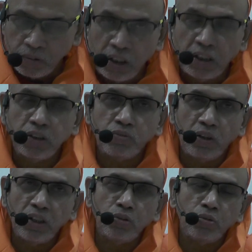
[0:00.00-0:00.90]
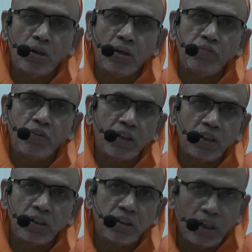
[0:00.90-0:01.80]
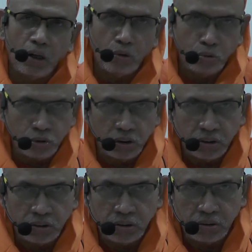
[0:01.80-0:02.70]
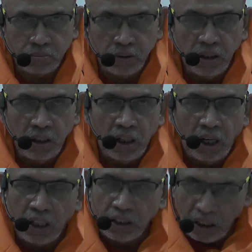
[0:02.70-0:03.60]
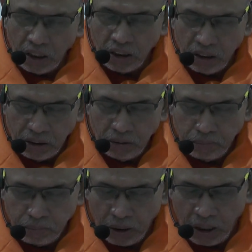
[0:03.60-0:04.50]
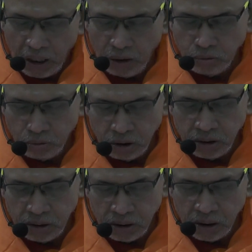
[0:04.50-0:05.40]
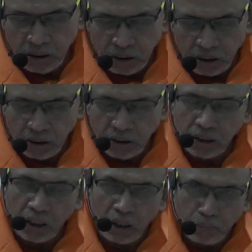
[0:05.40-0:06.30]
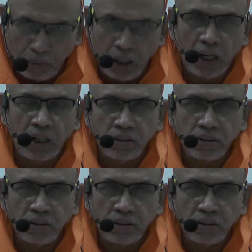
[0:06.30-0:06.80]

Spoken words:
That is when you offer the ahutis. And then pranahutis, that is the karma.